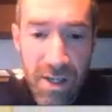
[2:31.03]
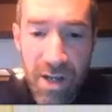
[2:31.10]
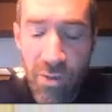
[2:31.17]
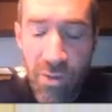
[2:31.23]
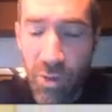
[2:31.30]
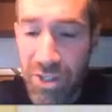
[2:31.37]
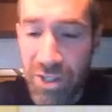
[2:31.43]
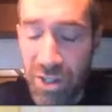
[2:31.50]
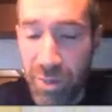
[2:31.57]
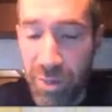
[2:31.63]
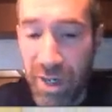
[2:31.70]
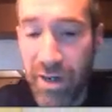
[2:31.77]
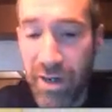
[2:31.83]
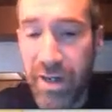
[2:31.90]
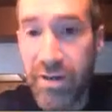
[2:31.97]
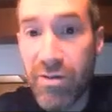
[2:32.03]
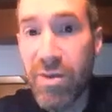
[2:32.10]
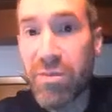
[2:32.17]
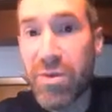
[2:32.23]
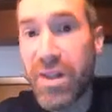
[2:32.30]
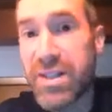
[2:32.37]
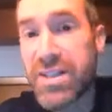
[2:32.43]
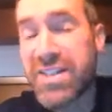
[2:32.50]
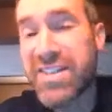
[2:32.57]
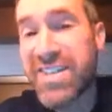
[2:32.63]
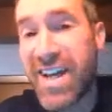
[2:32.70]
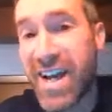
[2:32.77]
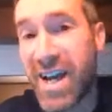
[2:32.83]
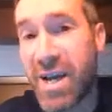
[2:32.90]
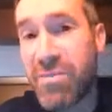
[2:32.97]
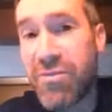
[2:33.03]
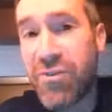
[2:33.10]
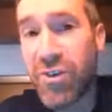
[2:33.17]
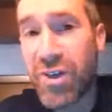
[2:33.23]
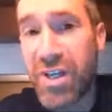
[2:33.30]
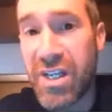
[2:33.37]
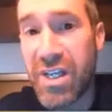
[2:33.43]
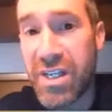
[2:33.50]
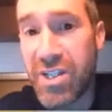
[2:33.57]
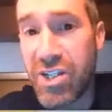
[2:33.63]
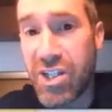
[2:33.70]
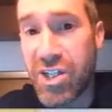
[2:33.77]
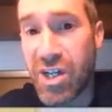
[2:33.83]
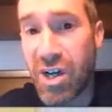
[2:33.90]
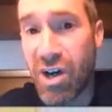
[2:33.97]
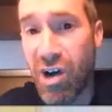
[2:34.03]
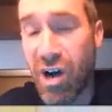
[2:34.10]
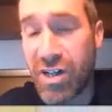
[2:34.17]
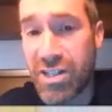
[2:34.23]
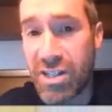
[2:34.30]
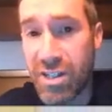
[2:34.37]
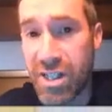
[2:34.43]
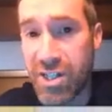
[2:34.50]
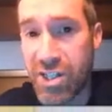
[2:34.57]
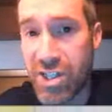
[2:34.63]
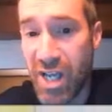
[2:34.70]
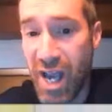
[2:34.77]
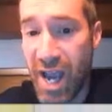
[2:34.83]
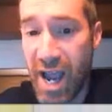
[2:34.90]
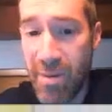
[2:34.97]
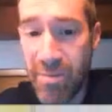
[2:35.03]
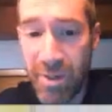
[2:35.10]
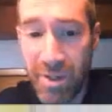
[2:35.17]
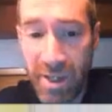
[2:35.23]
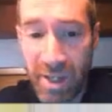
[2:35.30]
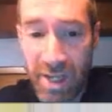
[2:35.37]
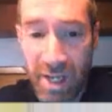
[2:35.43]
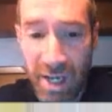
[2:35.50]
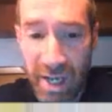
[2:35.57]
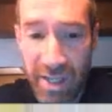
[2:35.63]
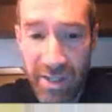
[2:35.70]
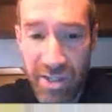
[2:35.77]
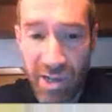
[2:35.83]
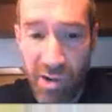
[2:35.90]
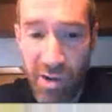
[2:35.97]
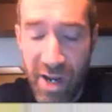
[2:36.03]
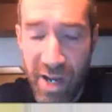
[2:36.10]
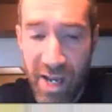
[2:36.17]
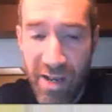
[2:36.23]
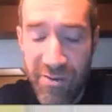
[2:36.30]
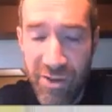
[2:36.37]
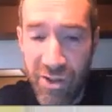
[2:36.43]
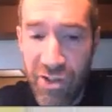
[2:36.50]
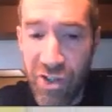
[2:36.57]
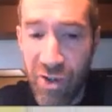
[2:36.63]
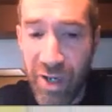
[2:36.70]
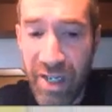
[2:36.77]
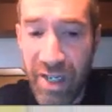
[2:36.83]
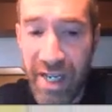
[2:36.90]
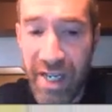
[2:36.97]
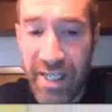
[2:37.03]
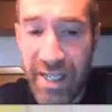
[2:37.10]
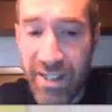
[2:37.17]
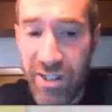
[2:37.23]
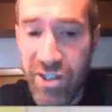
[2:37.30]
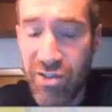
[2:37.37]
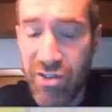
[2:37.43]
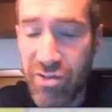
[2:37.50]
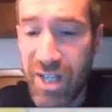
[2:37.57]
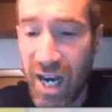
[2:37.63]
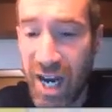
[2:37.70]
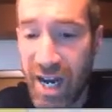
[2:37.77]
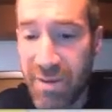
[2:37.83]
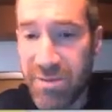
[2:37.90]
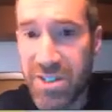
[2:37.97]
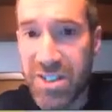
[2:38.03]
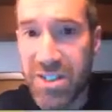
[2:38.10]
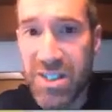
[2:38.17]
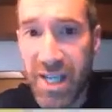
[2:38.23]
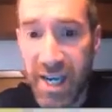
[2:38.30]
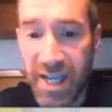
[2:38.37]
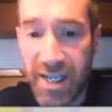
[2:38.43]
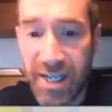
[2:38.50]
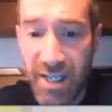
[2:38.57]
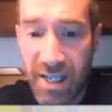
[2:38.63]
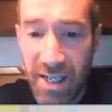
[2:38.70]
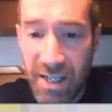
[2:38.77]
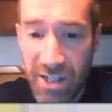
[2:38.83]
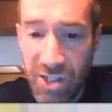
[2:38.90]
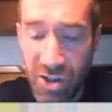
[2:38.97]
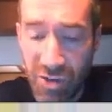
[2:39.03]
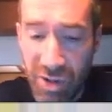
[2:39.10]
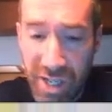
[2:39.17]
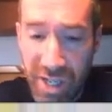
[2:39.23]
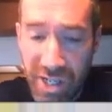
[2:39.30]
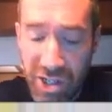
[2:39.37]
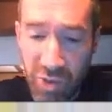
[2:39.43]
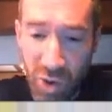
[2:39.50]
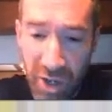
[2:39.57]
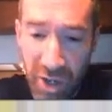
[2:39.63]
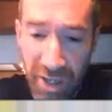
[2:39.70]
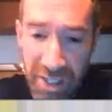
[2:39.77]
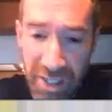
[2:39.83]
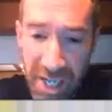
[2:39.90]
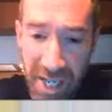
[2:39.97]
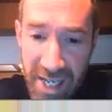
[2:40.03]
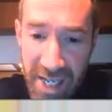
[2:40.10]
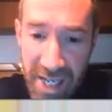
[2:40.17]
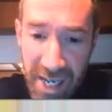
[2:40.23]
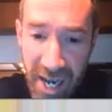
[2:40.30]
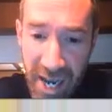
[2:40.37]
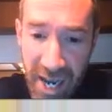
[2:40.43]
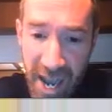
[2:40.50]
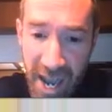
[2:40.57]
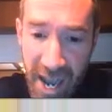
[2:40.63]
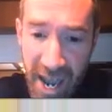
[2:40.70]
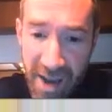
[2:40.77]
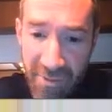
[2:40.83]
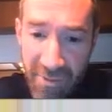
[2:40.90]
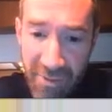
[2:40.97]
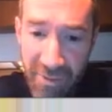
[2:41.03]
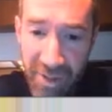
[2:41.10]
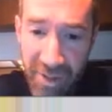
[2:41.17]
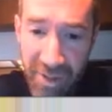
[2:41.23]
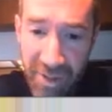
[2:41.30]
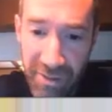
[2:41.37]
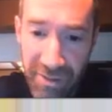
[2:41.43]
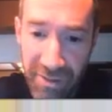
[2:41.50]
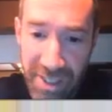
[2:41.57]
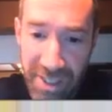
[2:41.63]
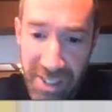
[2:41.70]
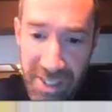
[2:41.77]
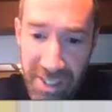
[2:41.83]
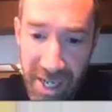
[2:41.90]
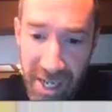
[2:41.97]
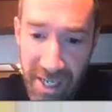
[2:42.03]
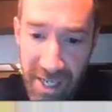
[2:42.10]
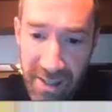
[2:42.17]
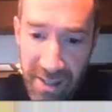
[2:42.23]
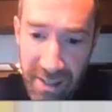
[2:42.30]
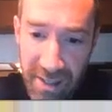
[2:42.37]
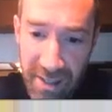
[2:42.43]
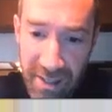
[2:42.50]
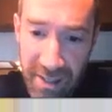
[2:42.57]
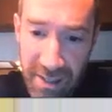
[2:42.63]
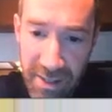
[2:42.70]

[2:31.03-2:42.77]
What's the period? Remember, that's the time for each oscillation to happen. And so if you're doing it 2 times a second, so each one is taking 1/2 of a second.